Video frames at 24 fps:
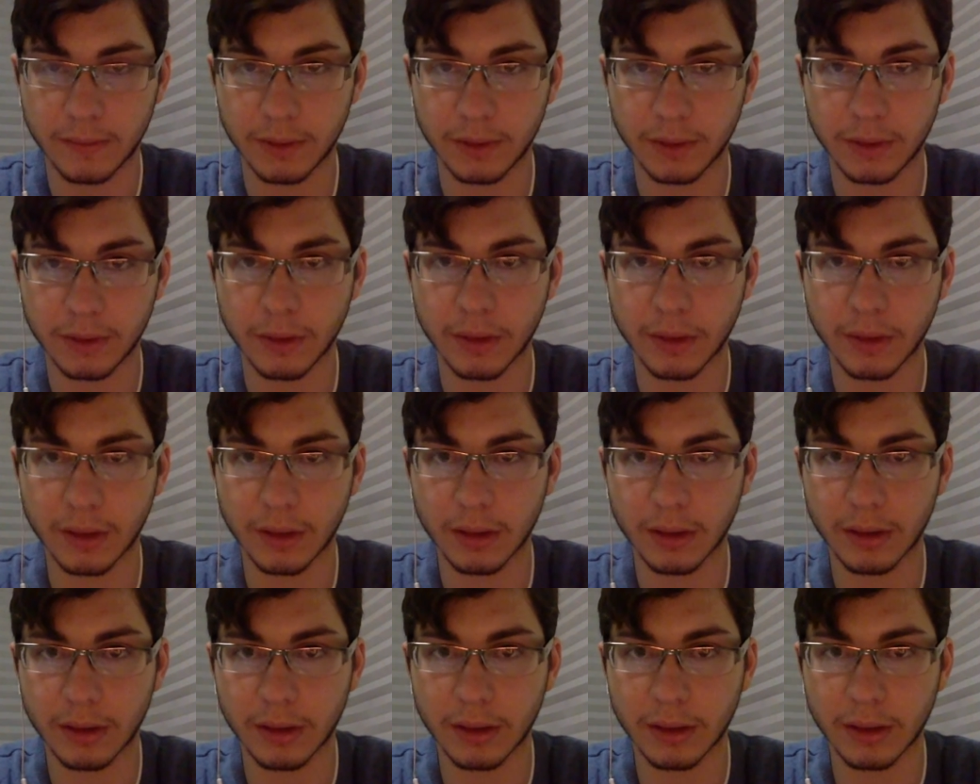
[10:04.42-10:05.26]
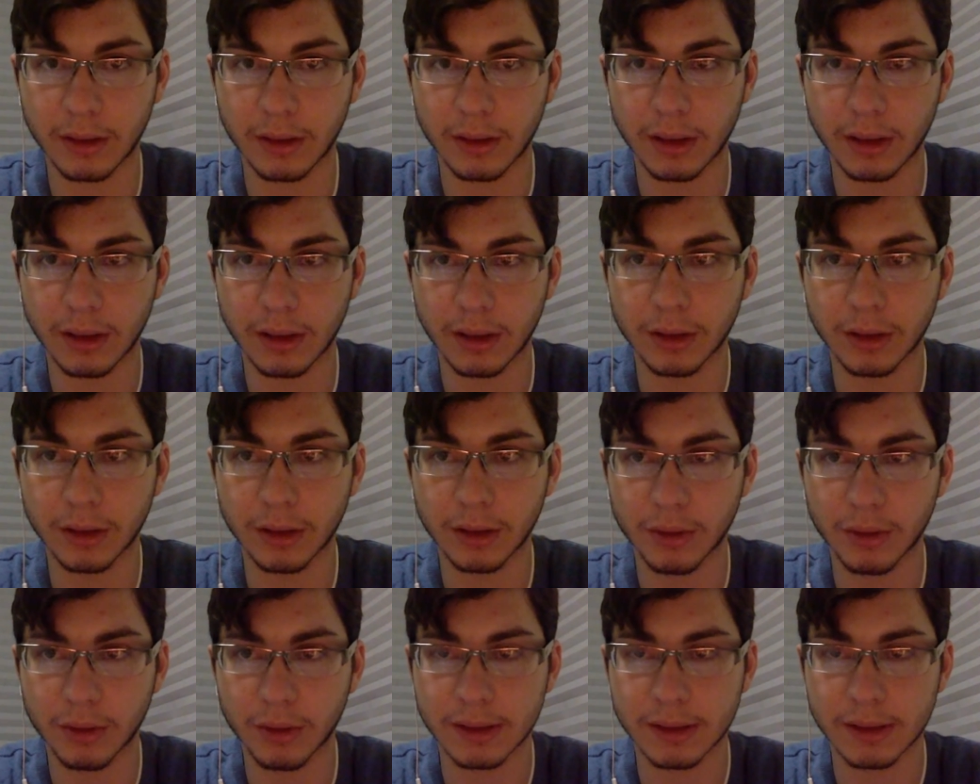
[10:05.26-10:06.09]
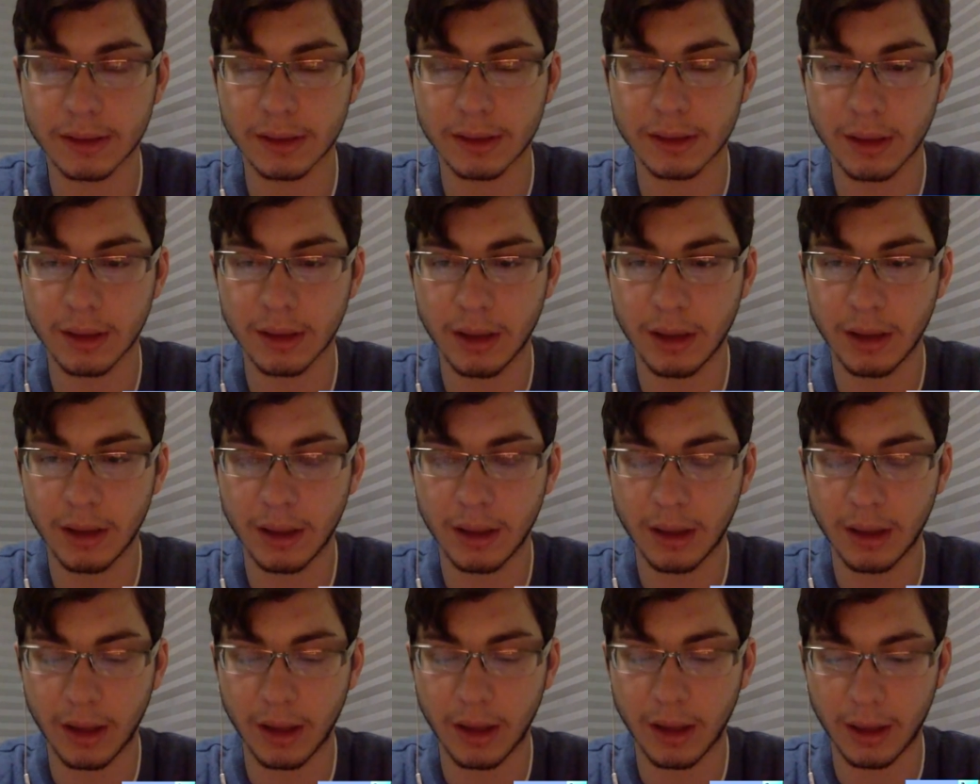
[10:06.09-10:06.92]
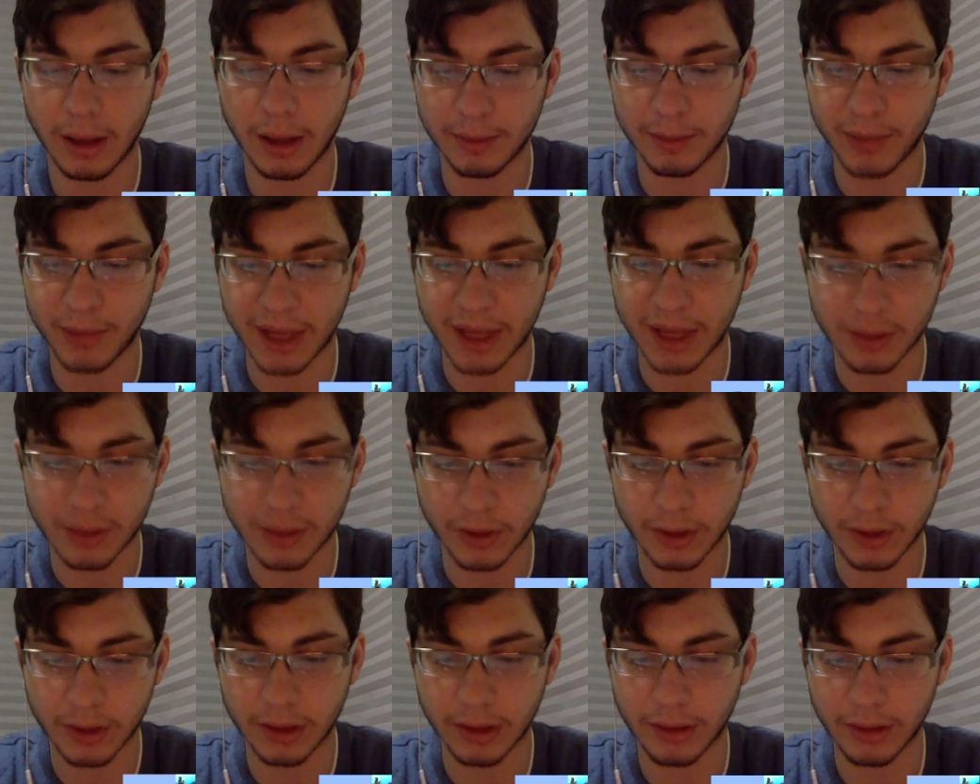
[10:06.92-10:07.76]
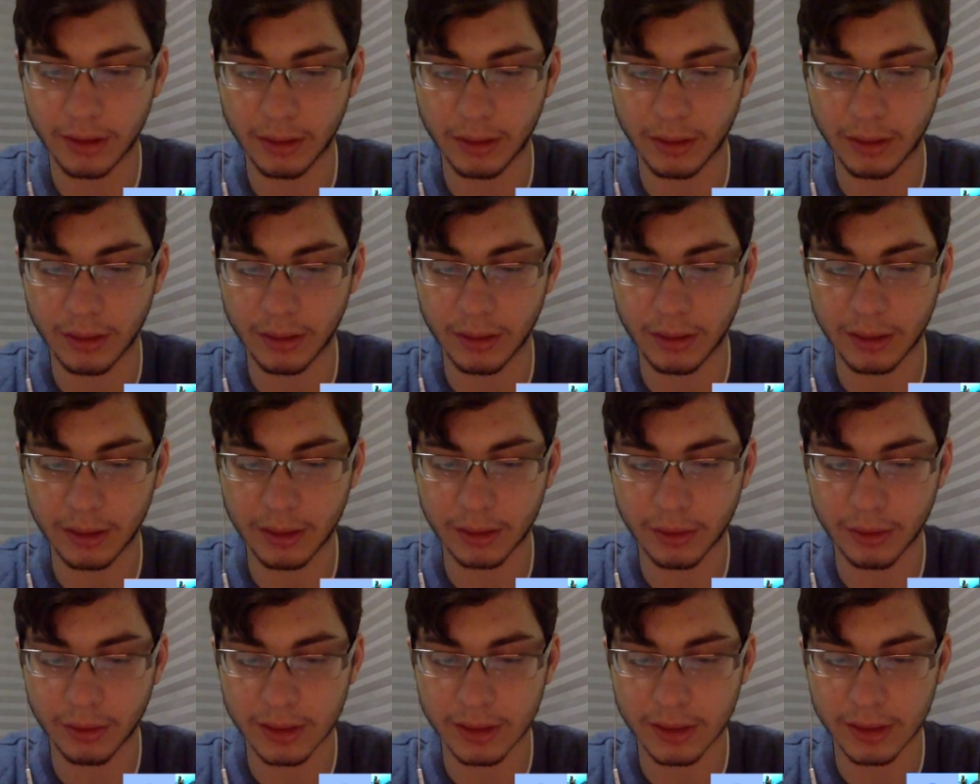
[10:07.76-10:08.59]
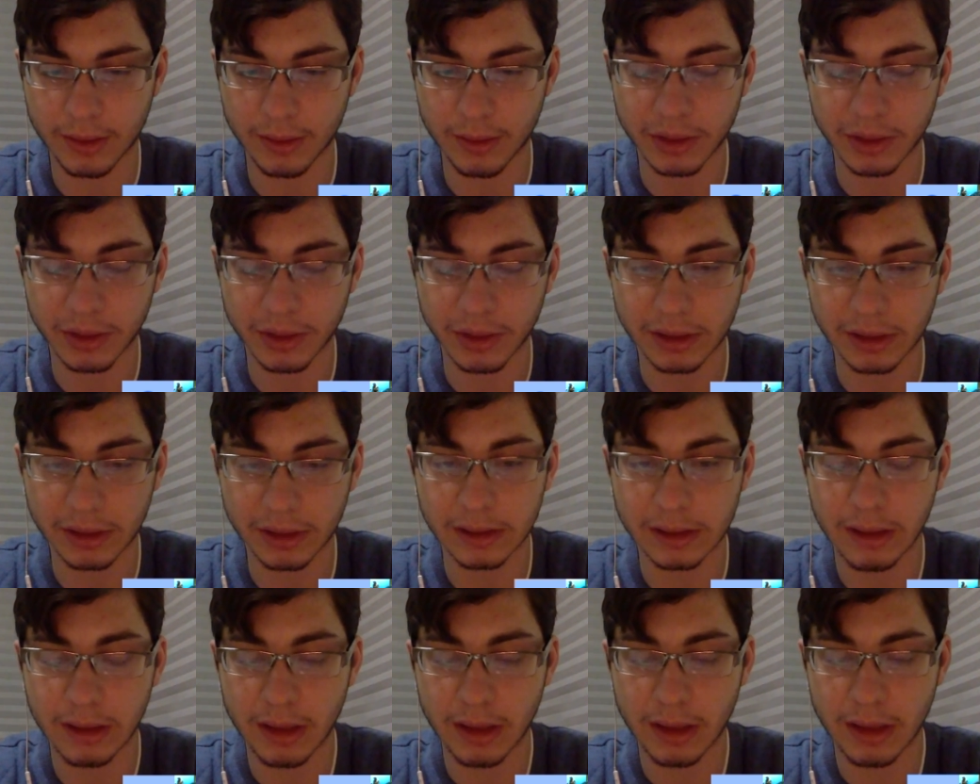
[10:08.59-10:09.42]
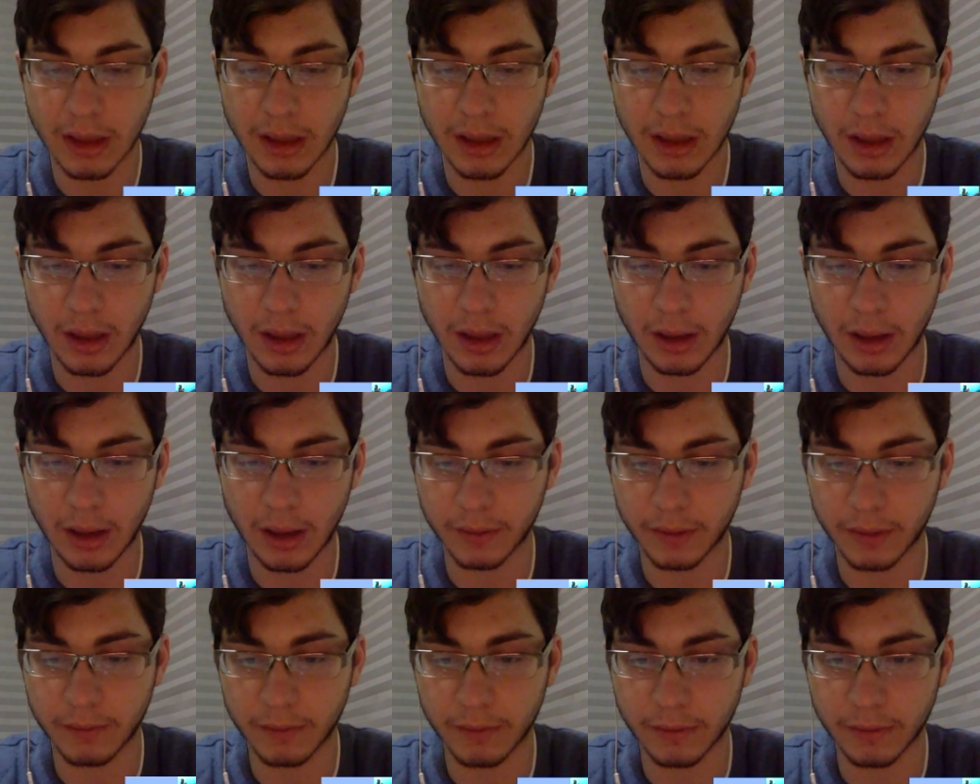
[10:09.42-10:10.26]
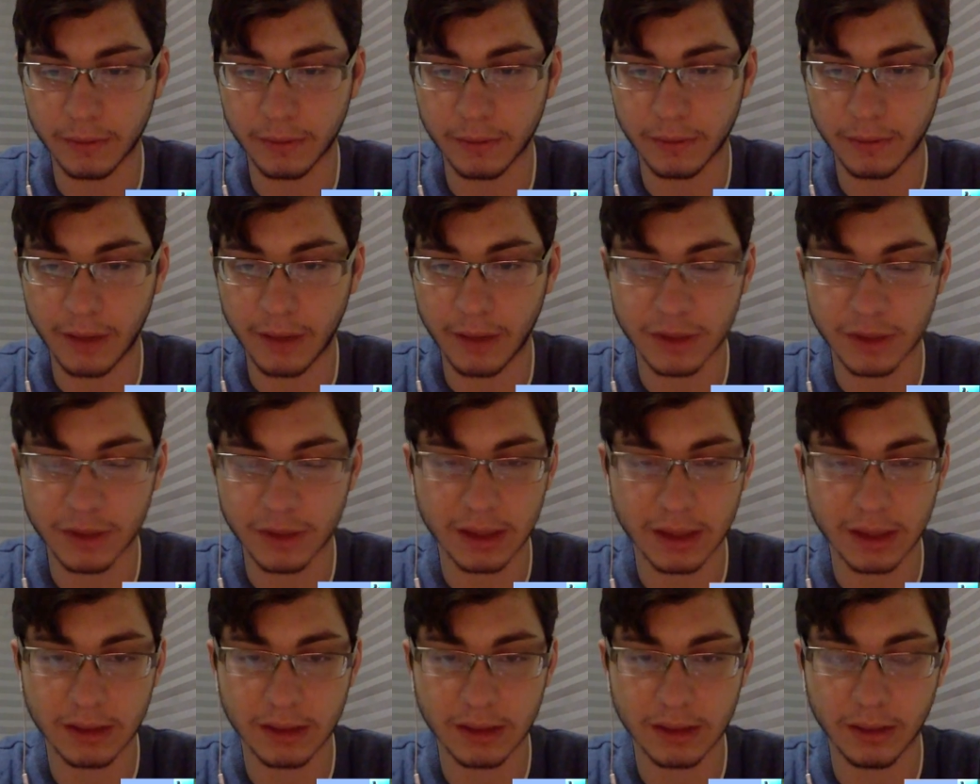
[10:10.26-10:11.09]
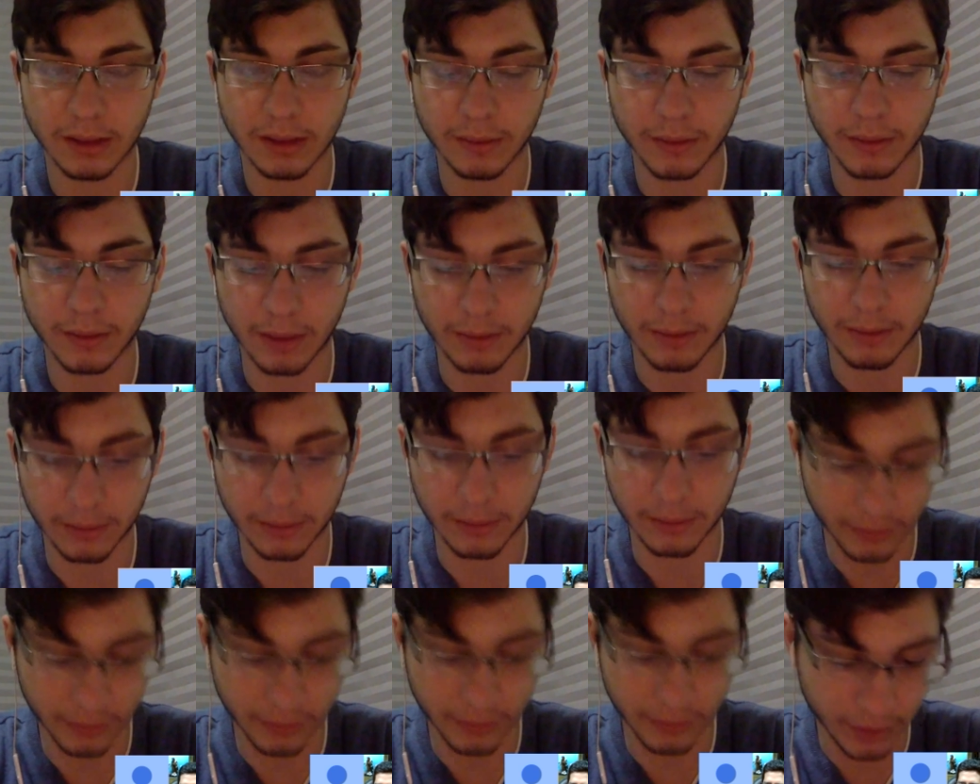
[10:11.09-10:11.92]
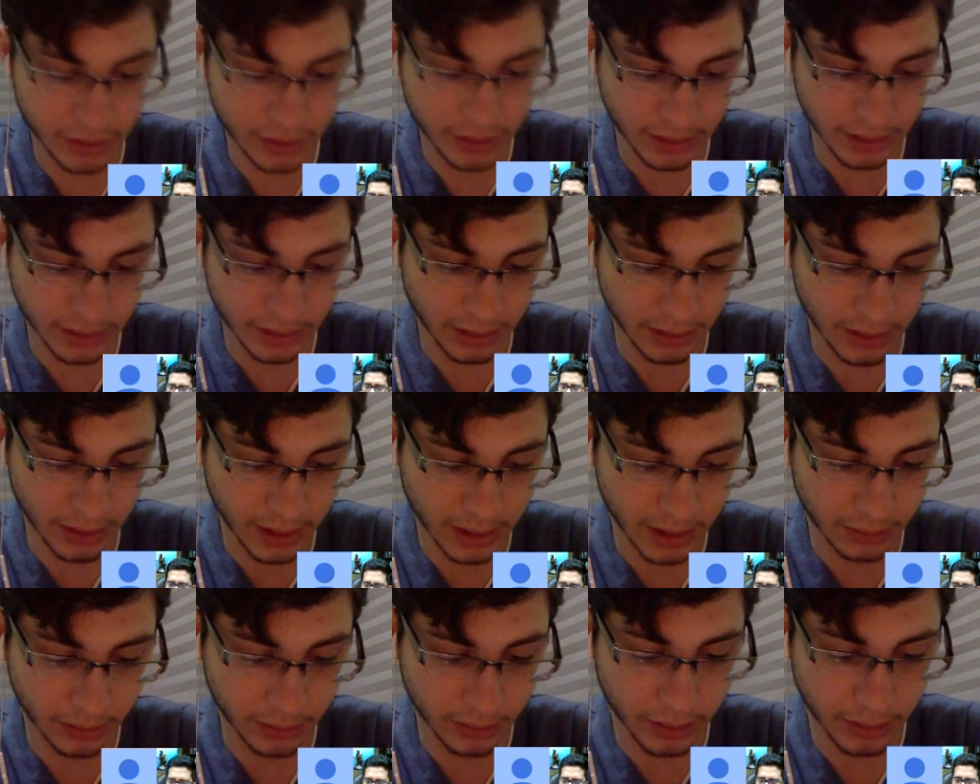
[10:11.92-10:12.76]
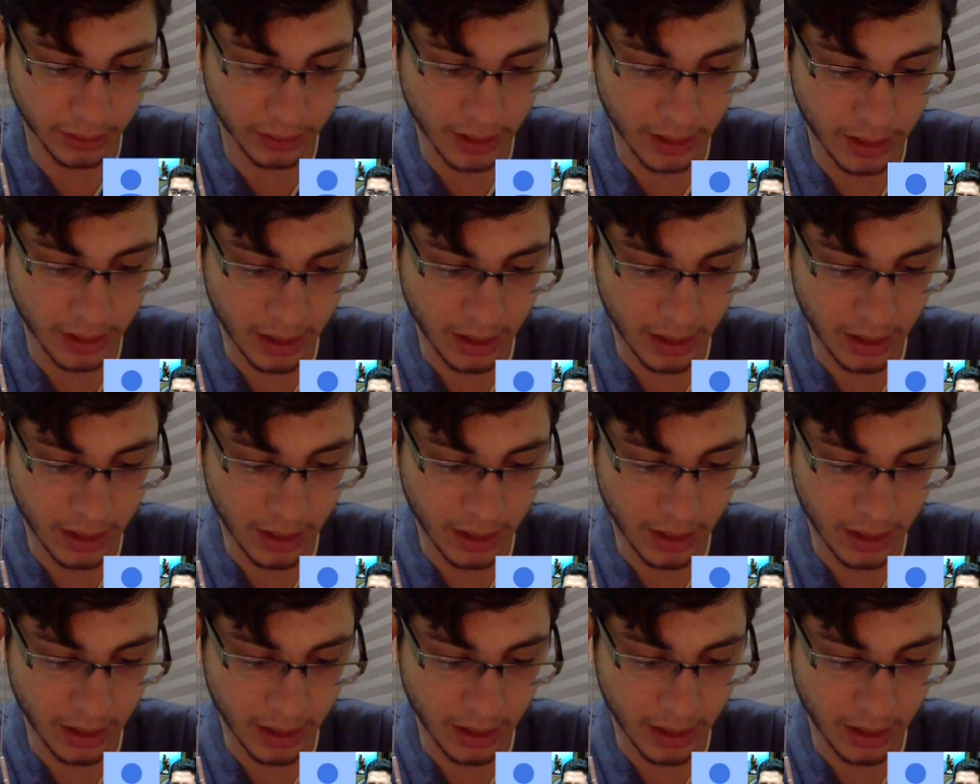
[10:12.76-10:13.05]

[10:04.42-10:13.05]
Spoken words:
the increased bandwidth or the increased abilities of conversation of conversing online, or